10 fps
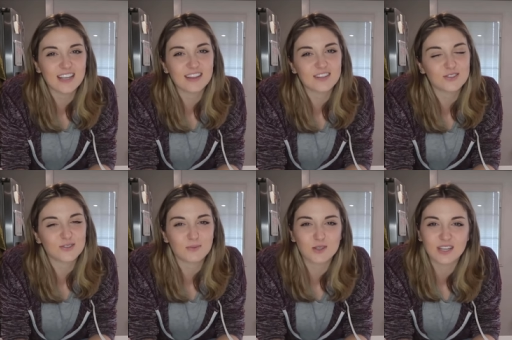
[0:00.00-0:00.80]
in the
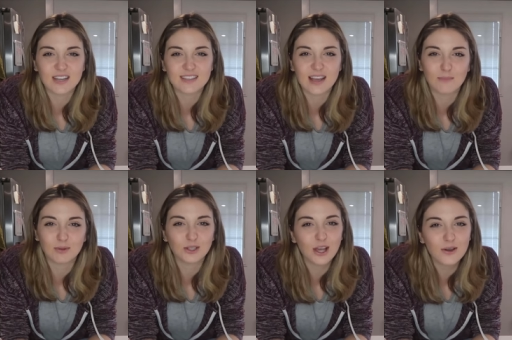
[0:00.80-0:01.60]
description down
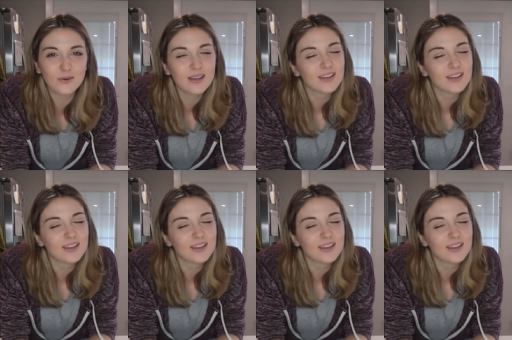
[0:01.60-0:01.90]
below.